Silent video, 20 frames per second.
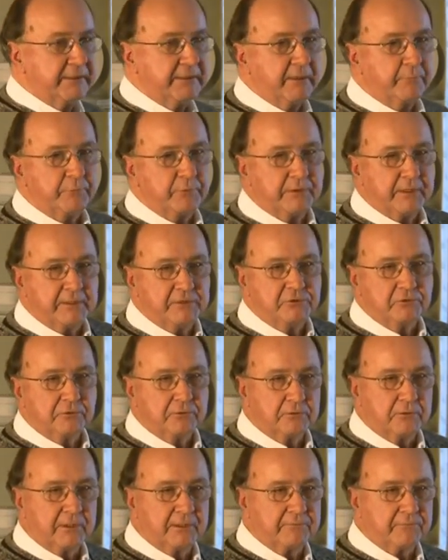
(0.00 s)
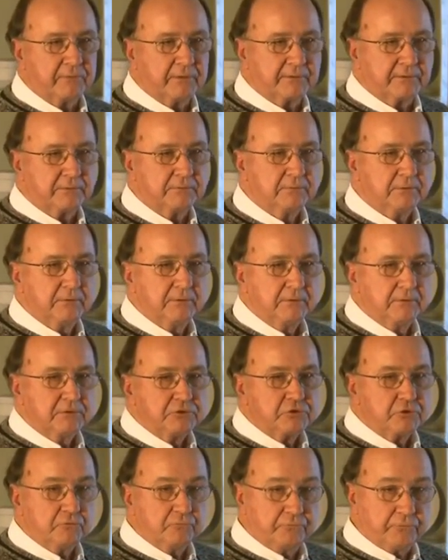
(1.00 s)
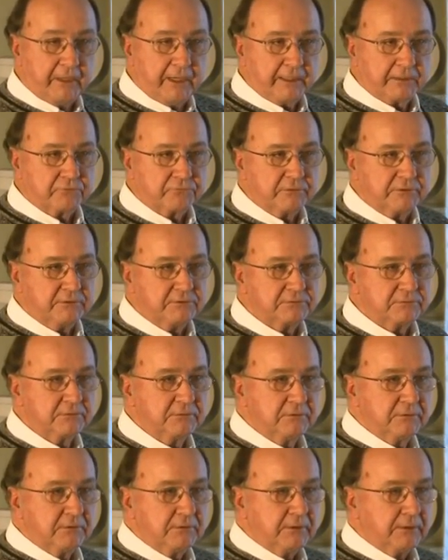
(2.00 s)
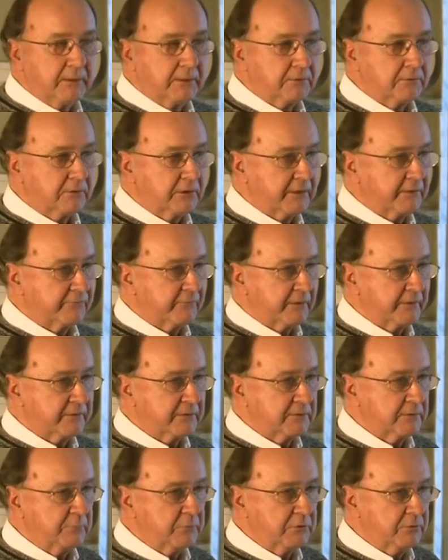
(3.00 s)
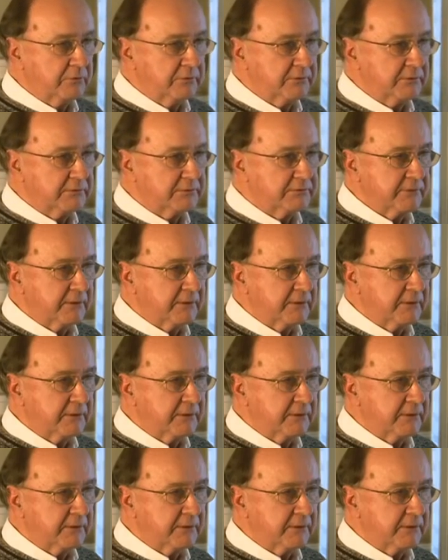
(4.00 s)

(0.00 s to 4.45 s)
the upper edge on a lot of other shoe factories and a lot of other communities.